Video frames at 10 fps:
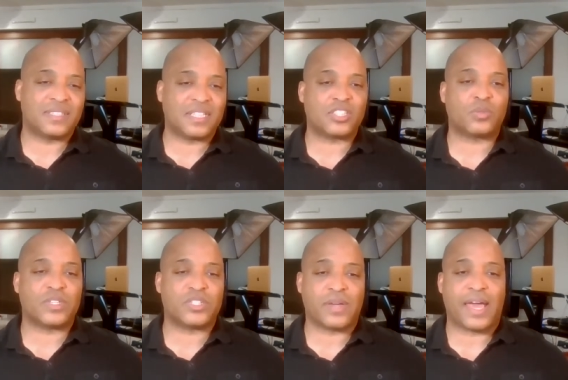essentially
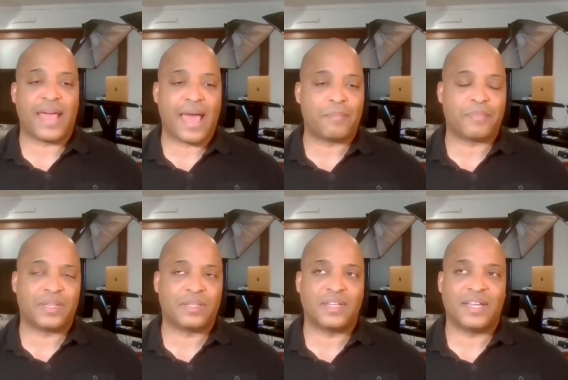what you had
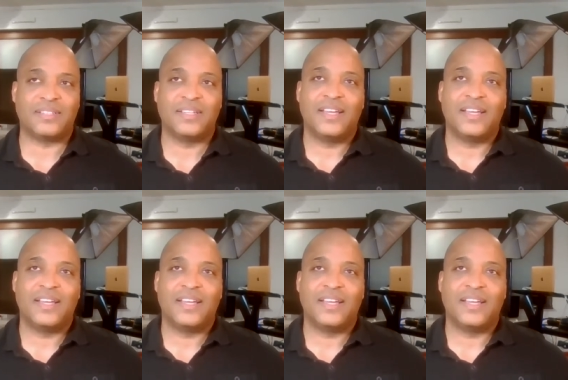happen.